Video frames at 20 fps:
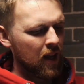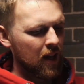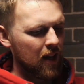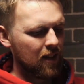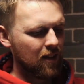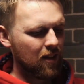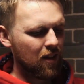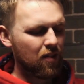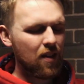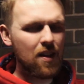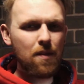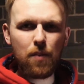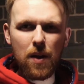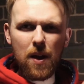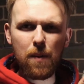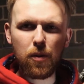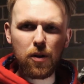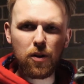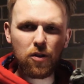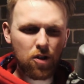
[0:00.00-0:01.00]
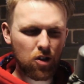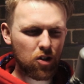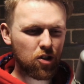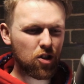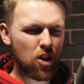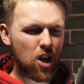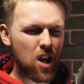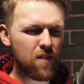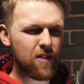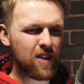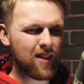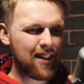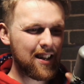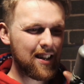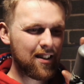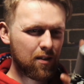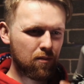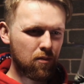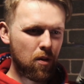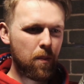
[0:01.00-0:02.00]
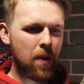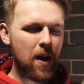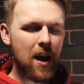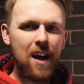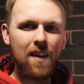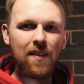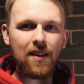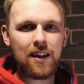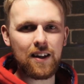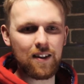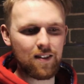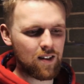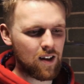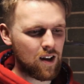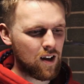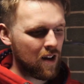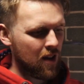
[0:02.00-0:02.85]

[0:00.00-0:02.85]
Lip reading: And to think people used to service these and repair these,